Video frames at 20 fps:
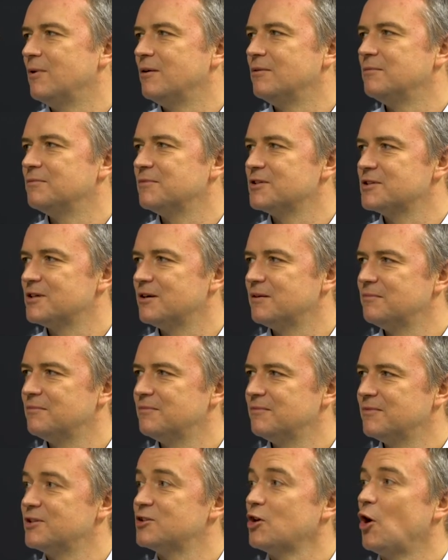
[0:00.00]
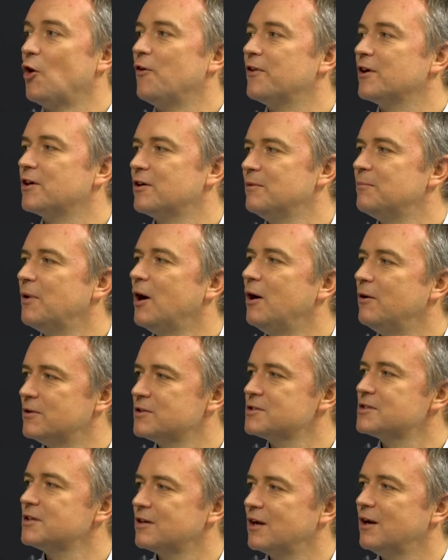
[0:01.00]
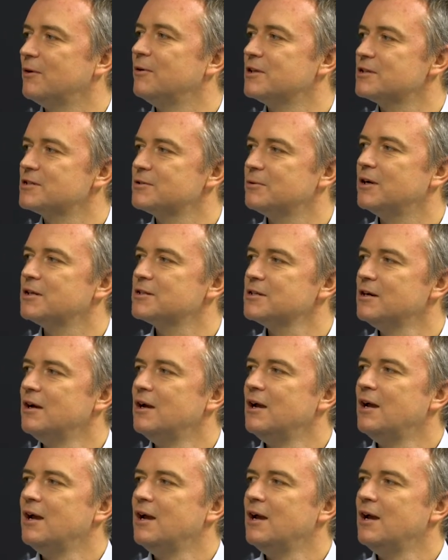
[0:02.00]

Well, there's other components that go into it,